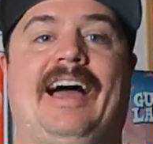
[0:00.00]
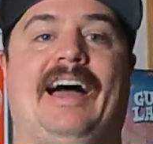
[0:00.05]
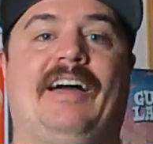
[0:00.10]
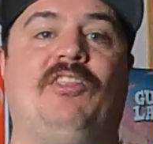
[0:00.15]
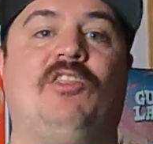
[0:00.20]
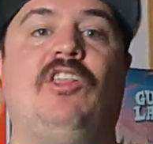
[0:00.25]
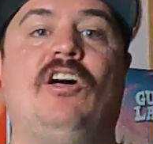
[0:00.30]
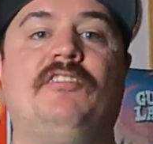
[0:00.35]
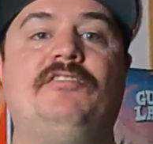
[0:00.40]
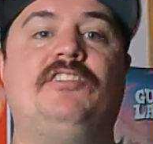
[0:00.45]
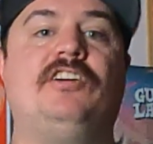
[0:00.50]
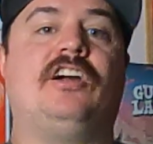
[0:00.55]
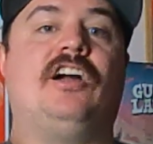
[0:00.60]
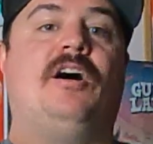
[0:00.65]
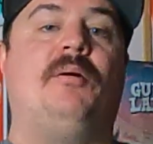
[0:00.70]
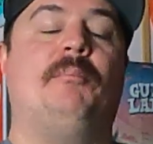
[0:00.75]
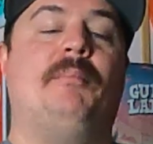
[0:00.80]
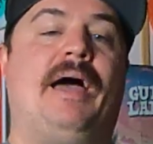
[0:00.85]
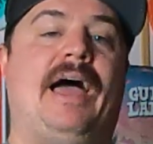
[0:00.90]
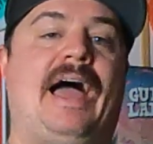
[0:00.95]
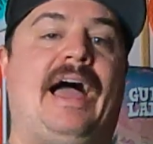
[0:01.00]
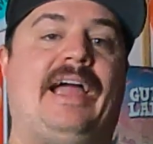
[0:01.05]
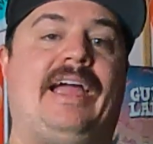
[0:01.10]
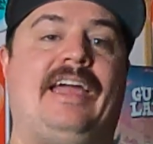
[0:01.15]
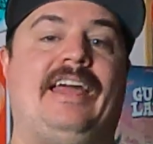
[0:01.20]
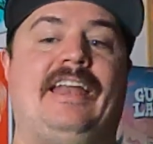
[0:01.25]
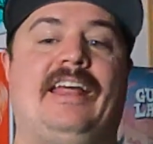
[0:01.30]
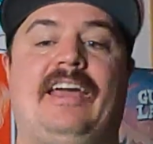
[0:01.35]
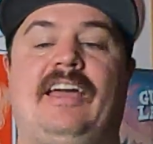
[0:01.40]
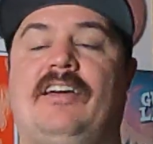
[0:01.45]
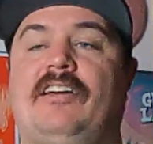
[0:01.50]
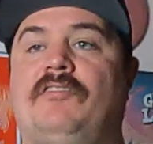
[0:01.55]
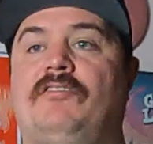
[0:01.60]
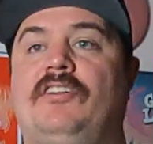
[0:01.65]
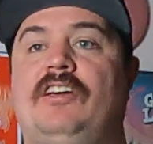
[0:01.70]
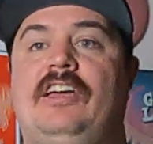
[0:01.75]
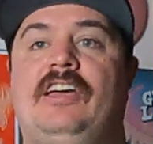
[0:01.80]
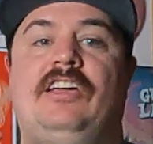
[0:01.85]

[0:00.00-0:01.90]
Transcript: I'd love to come back and have